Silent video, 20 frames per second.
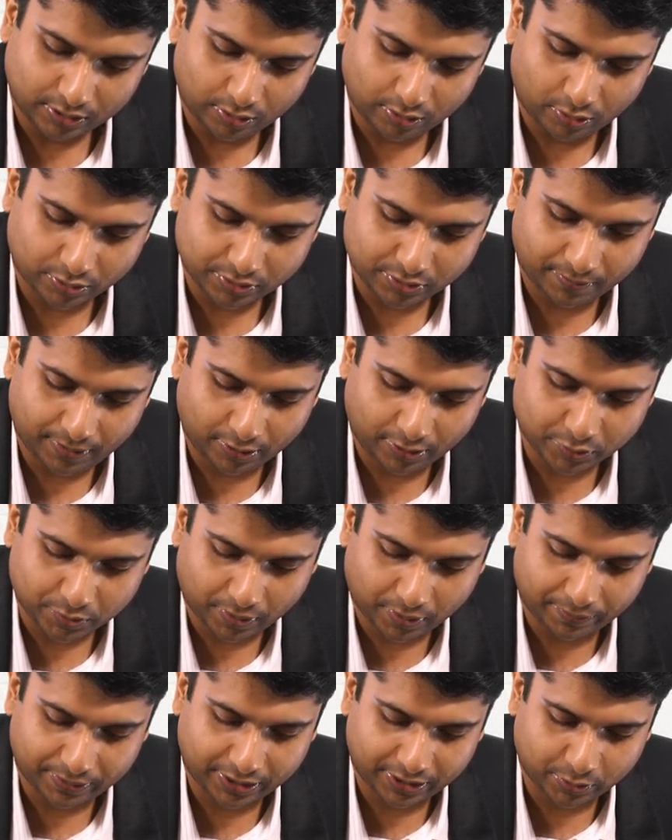Loss from house
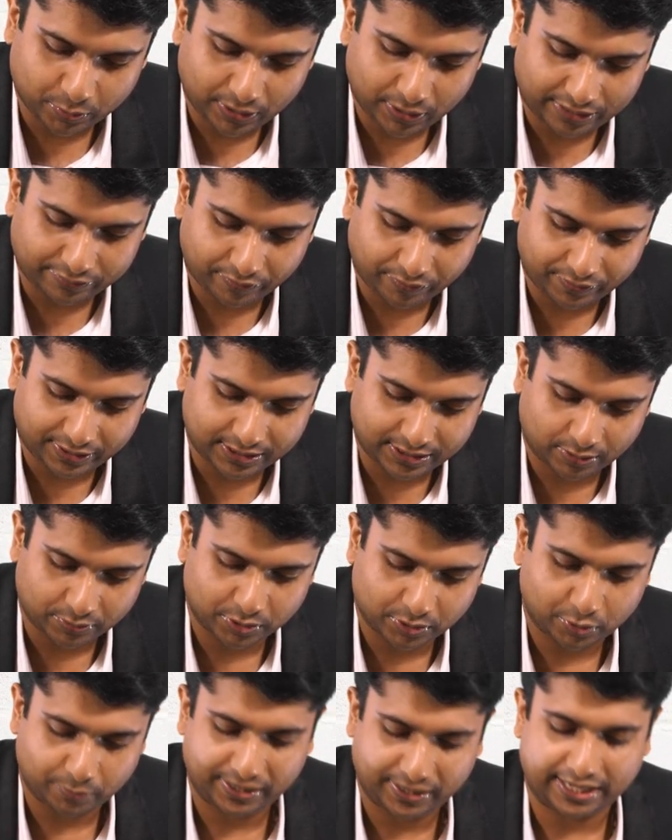property 2 lakh
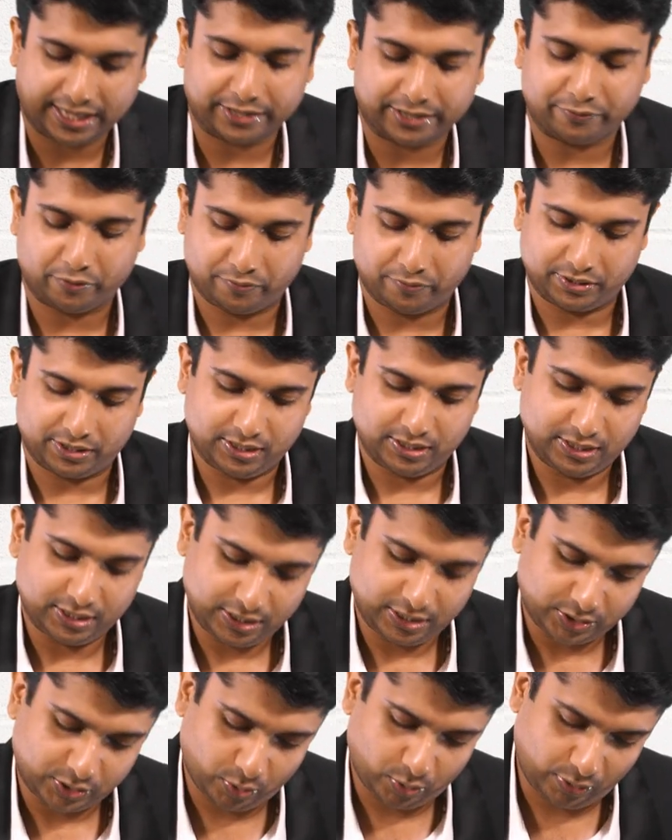50,000 to be carried forward.
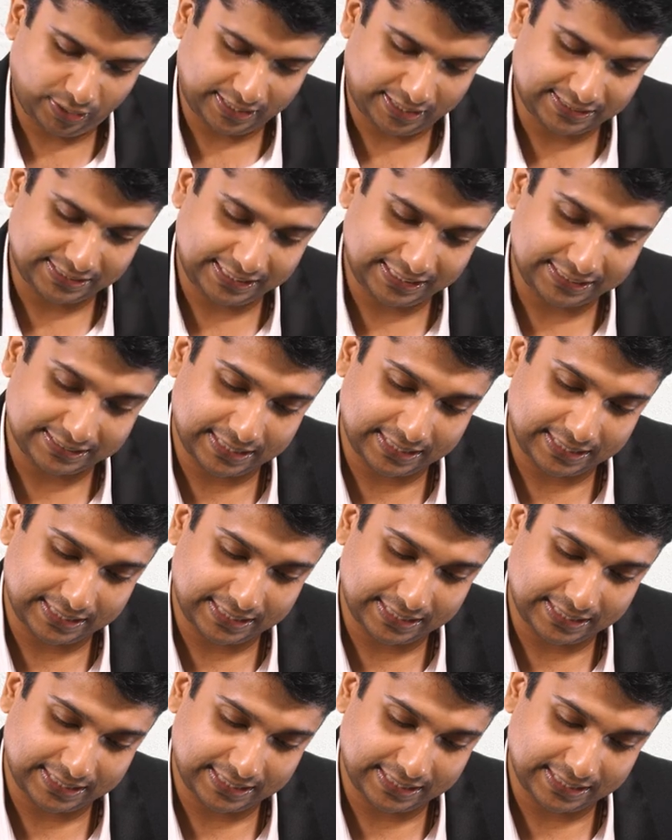So let's see, is